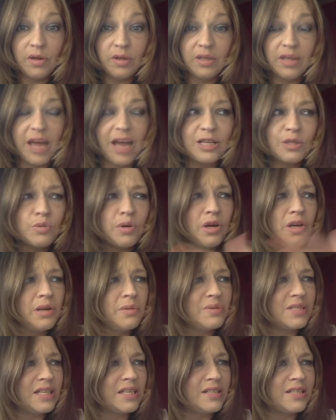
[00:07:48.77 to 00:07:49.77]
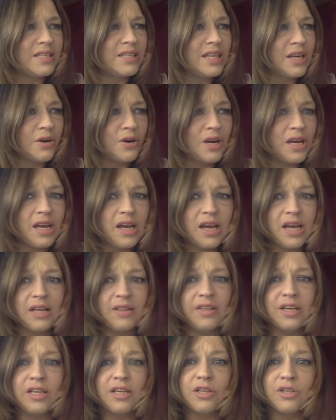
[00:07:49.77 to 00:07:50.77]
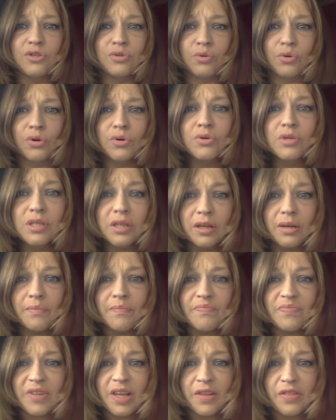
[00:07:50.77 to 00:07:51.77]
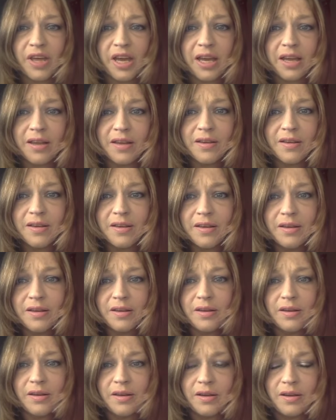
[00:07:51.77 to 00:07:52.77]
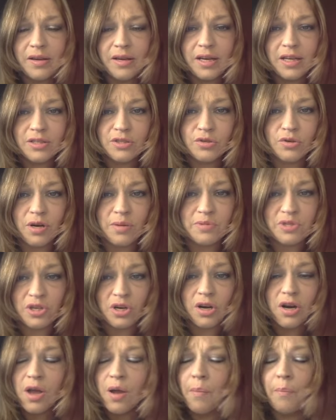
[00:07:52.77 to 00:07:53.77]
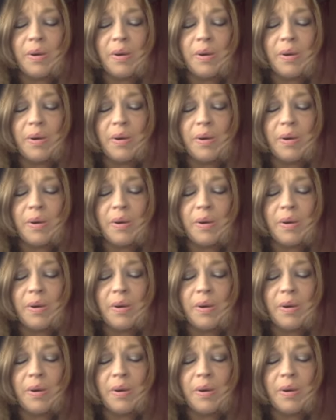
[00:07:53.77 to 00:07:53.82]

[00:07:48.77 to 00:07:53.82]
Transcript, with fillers: Last we heard he was in Syria and then in Jerusalem, I think, in Scripture.